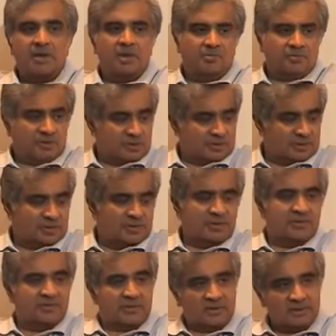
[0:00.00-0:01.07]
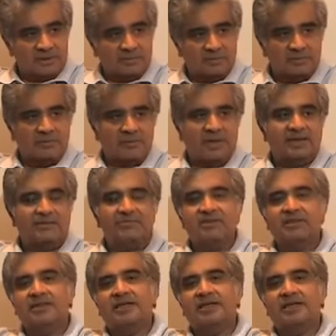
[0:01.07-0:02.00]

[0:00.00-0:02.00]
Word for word: Of course, they were on the annual